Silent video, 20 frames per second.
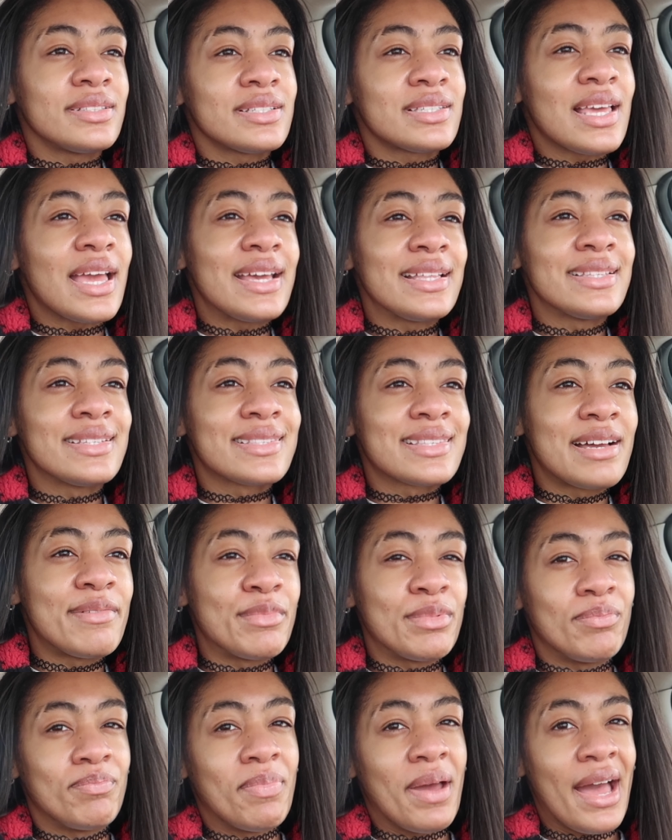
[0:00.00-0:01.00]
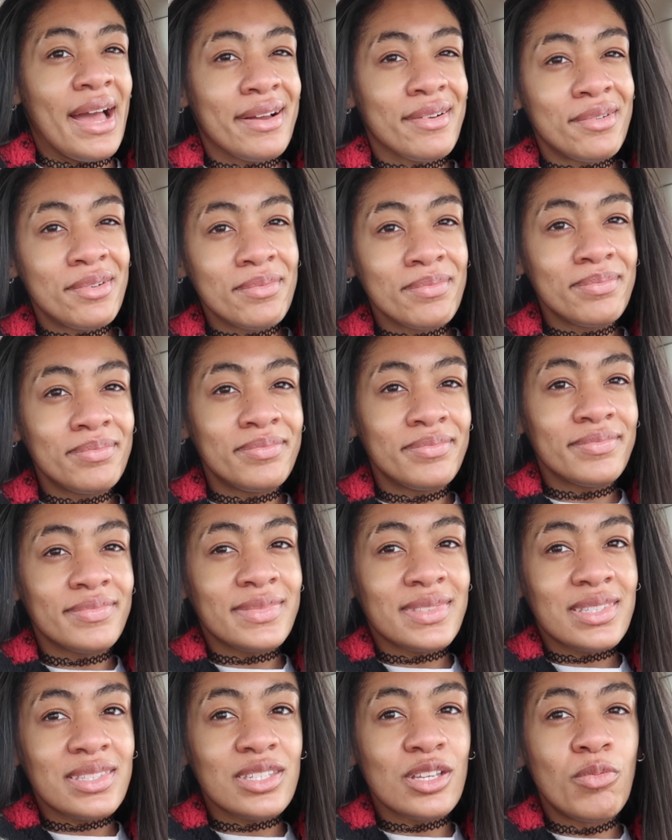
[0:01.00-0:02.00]
Taylor's coming back on
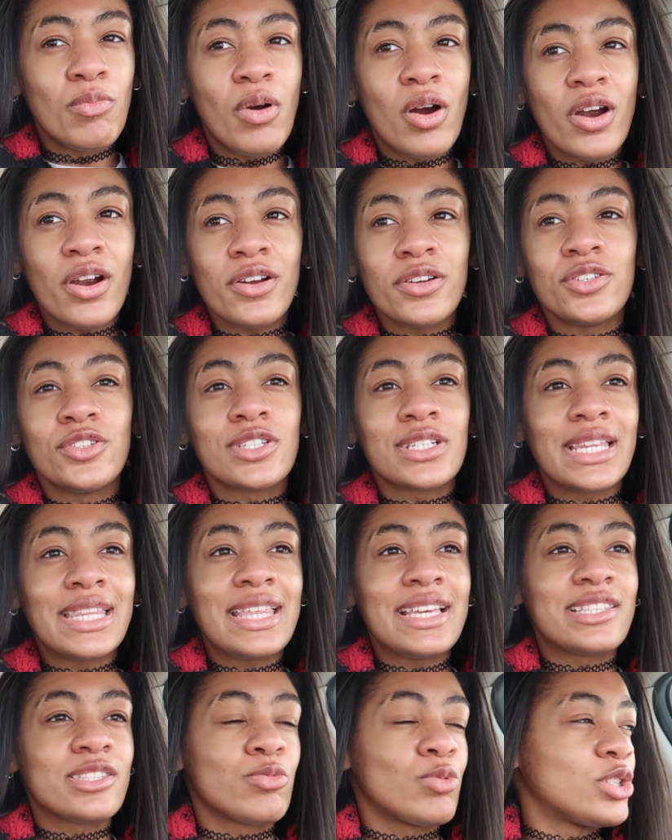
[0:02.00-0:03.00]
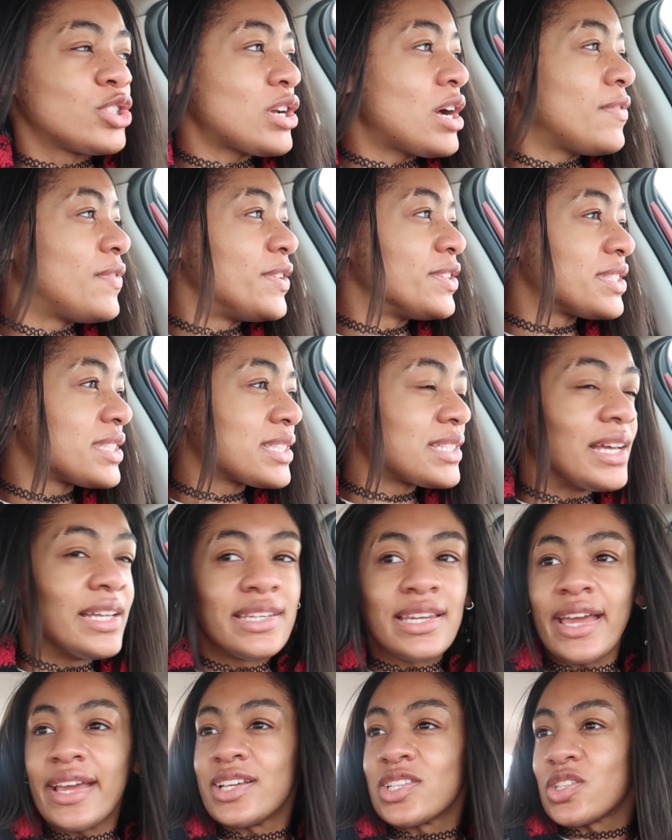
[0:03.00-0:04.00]
tomorrow. Usually they switch off on
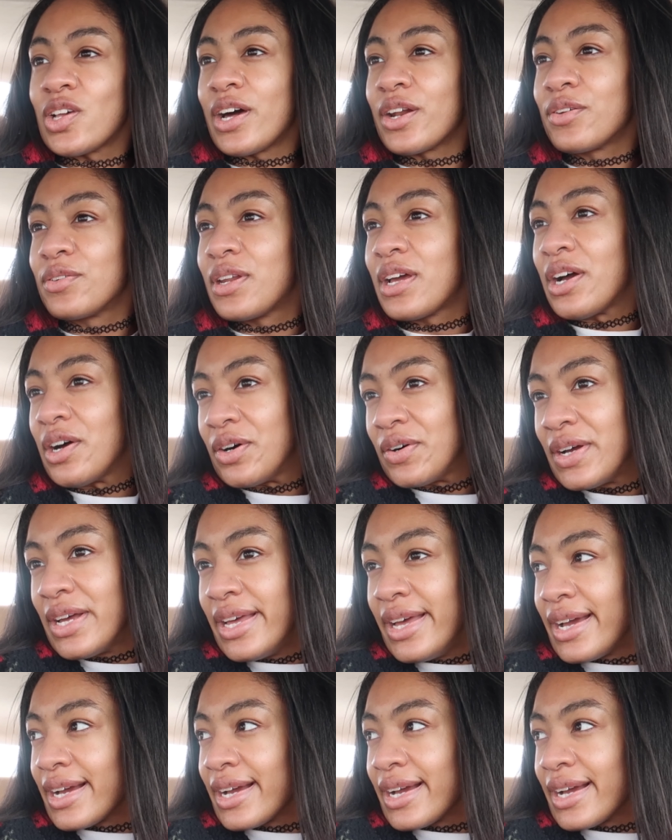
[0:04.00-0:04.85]
Sunday, so I don't know.